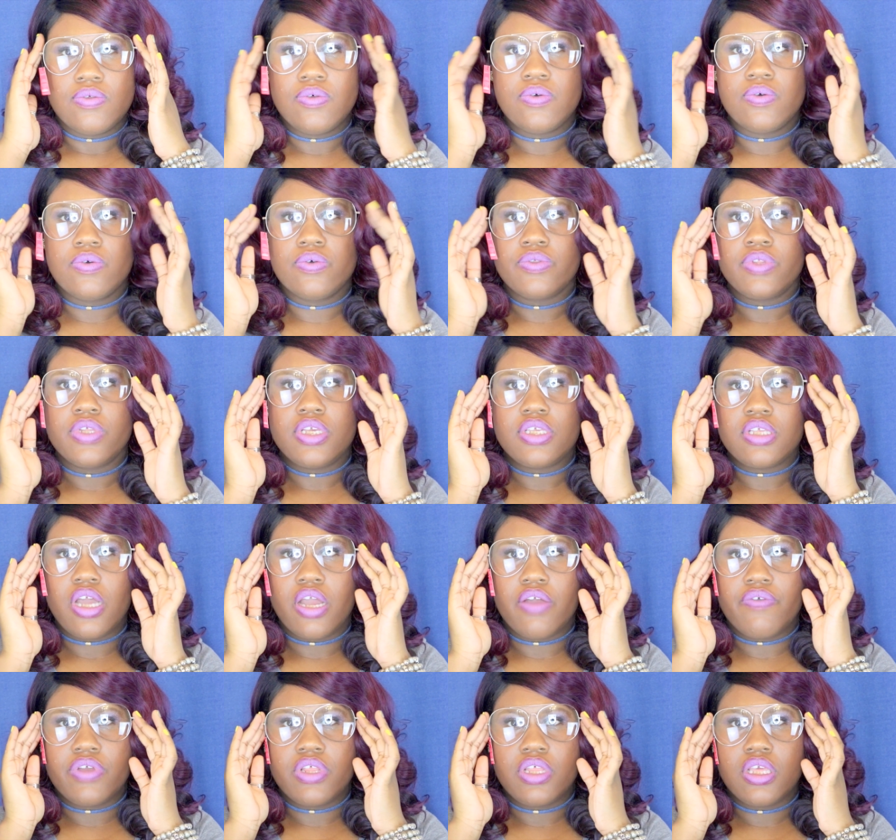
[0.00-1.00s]
Oh, these
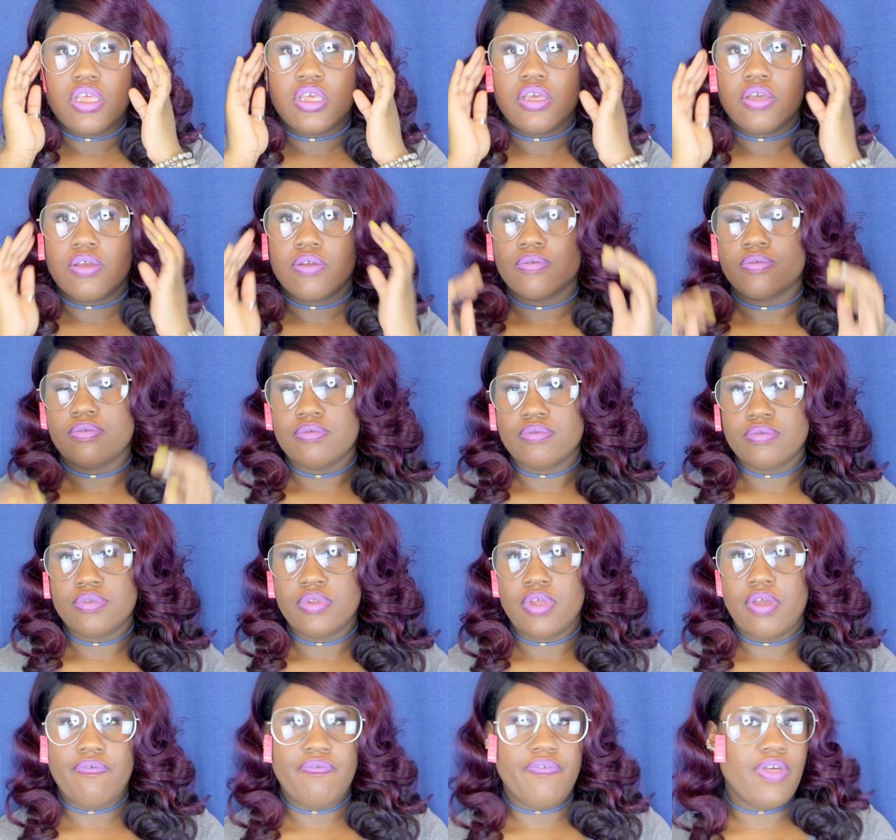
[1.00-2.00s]
are really cute.
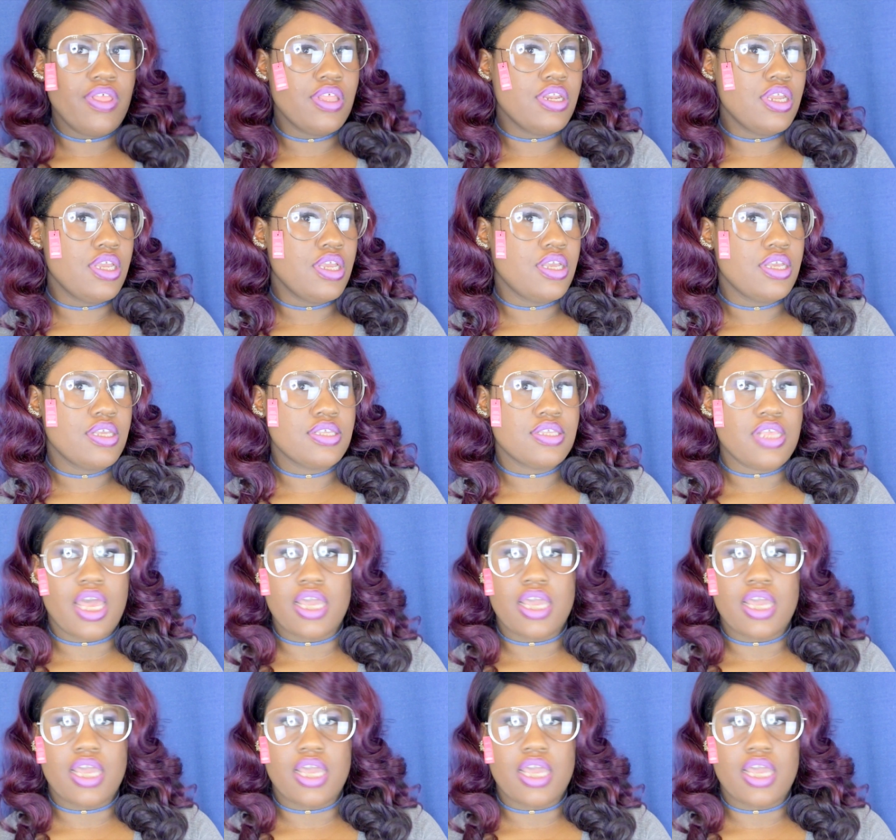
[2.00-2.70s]
I'm feeling these.